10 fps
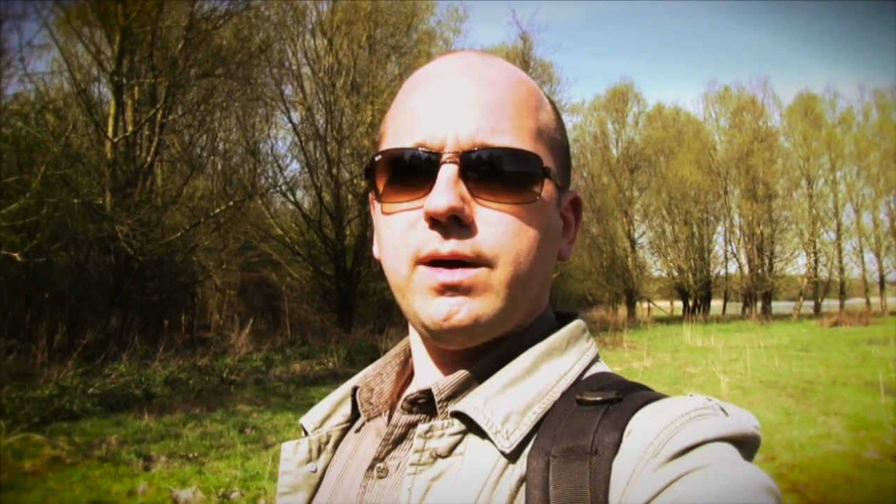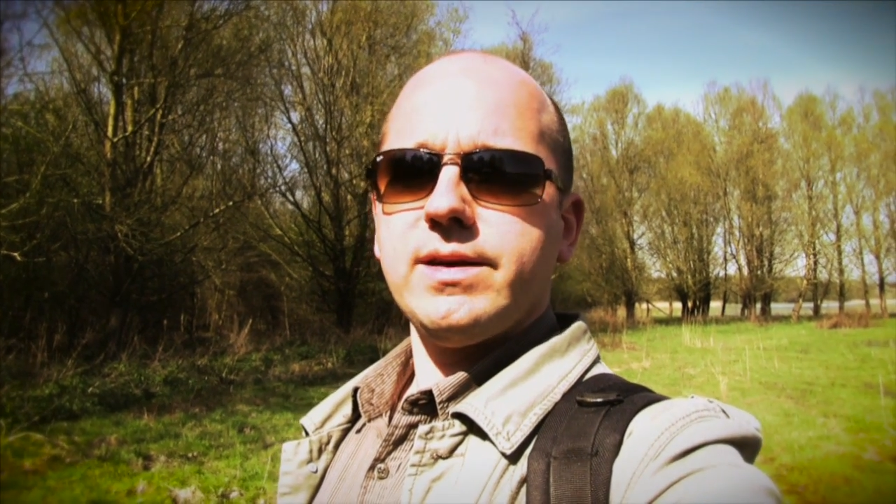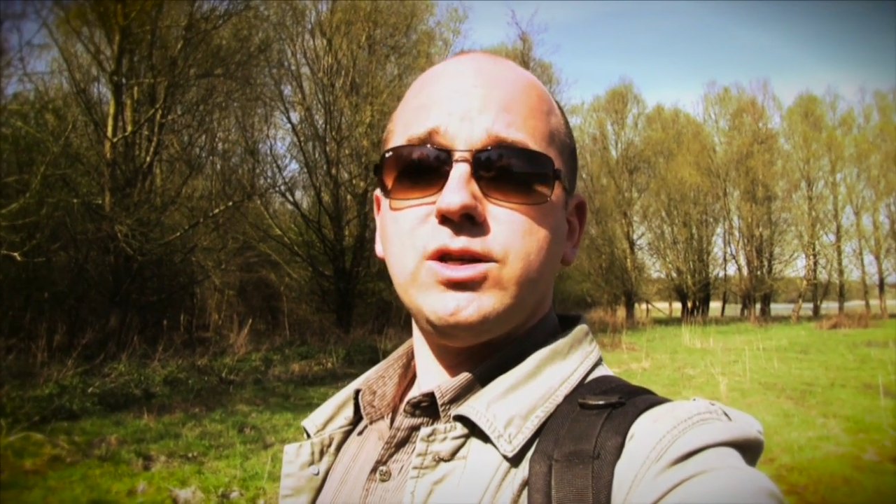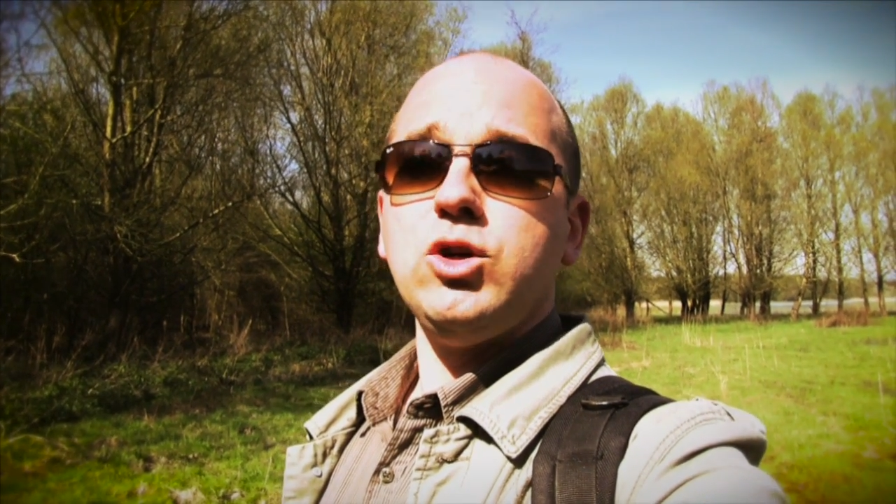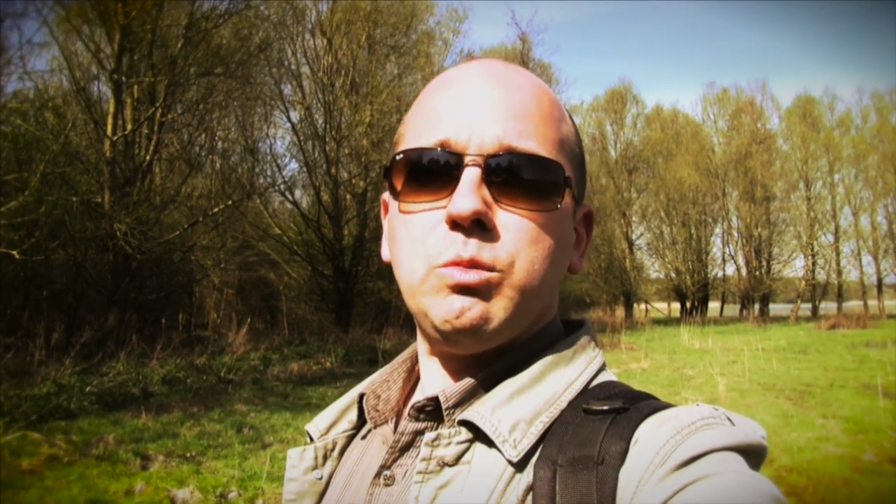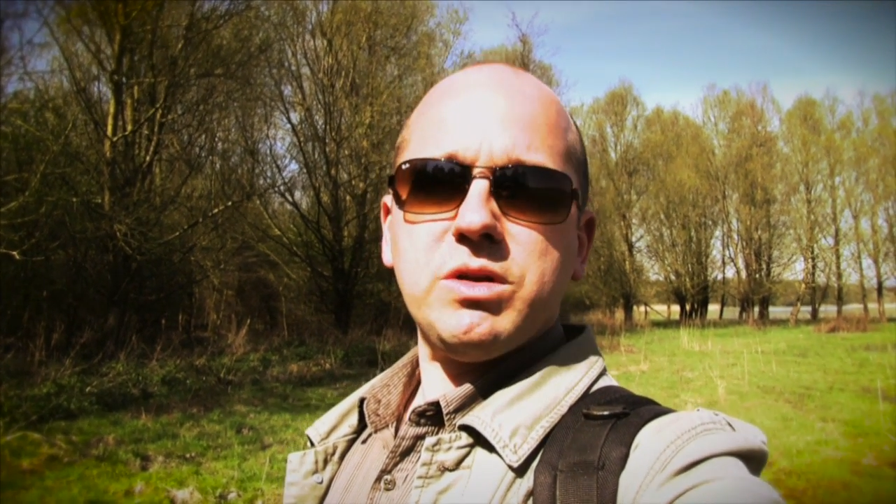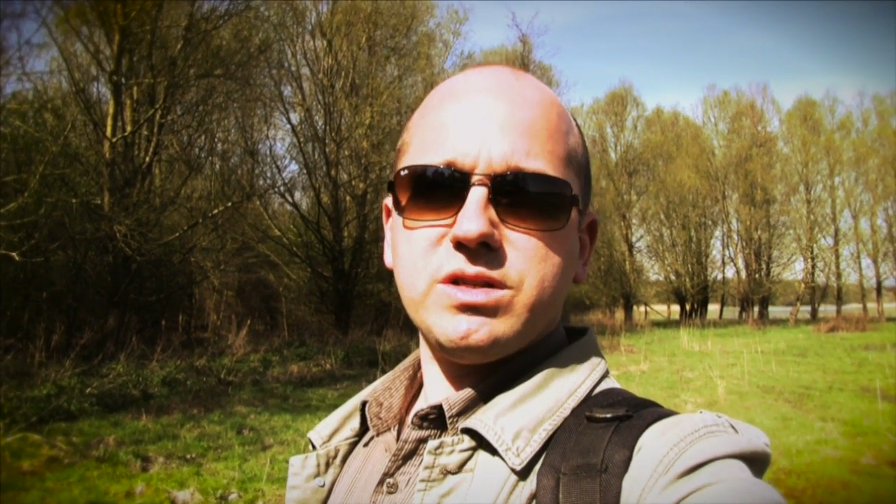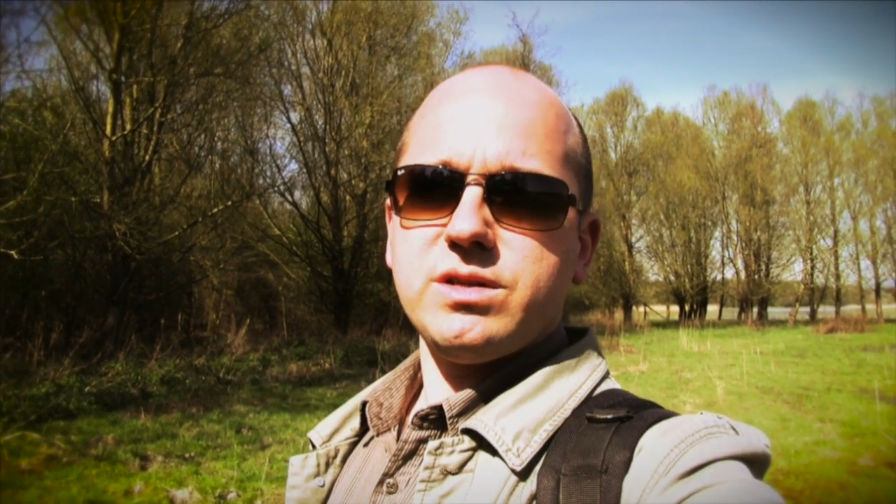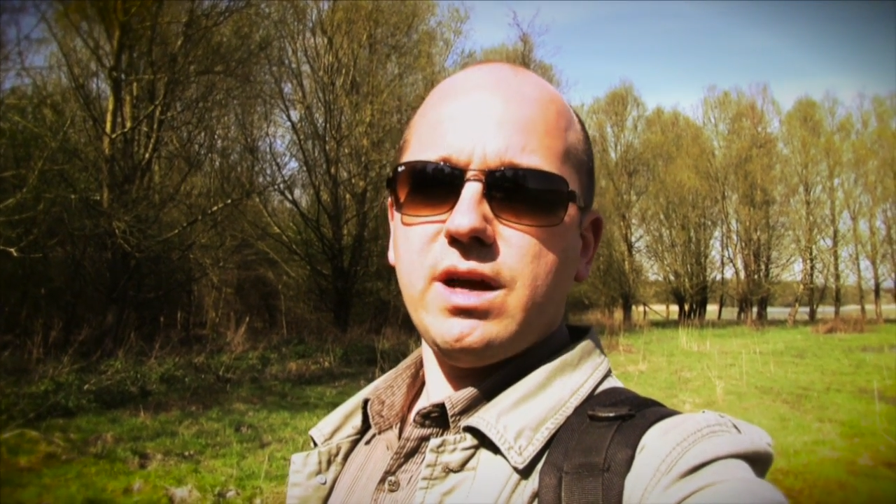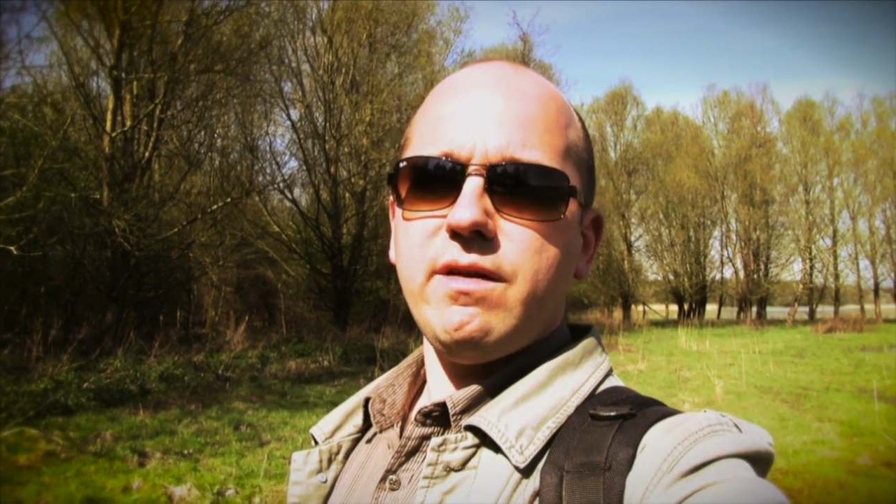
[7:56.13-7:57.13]
as
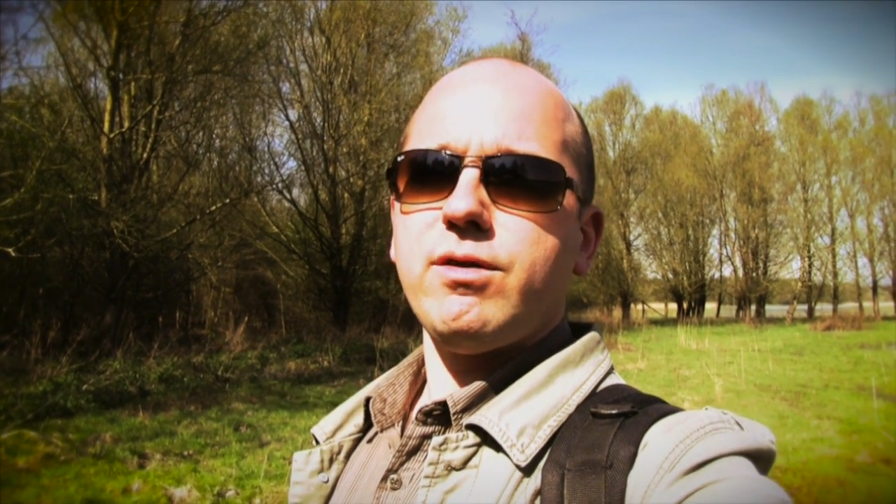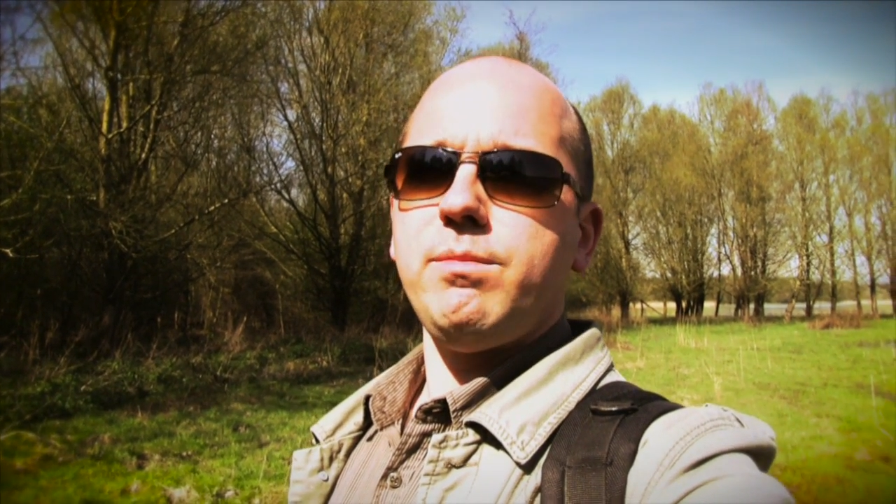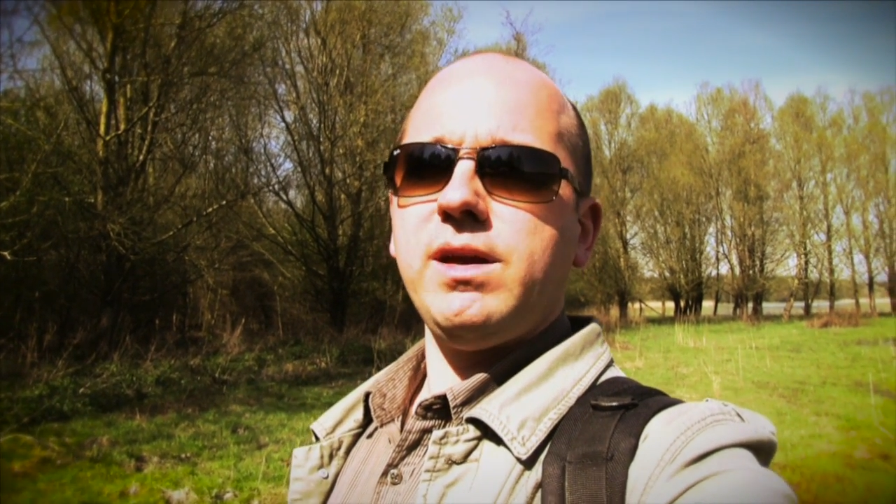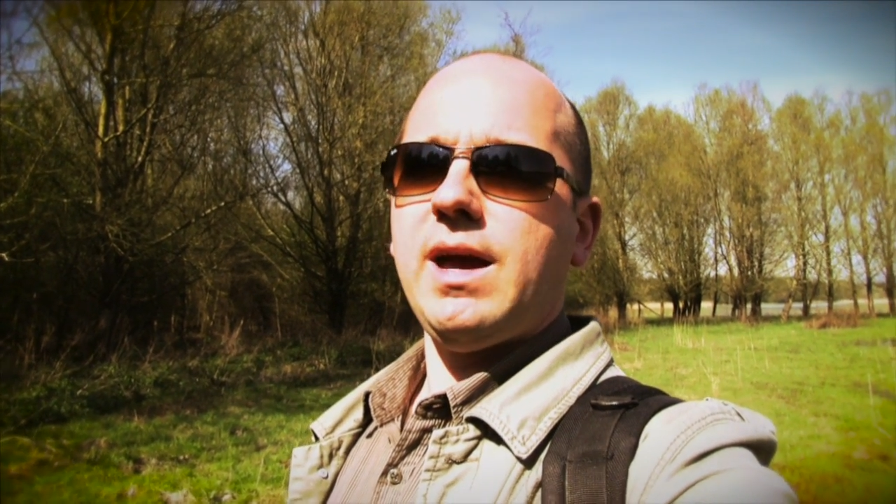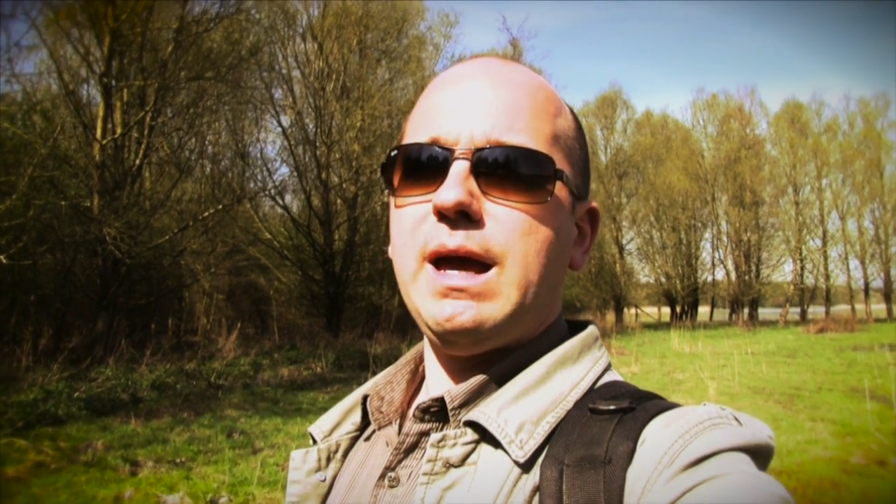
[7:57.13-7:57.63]
humans ever being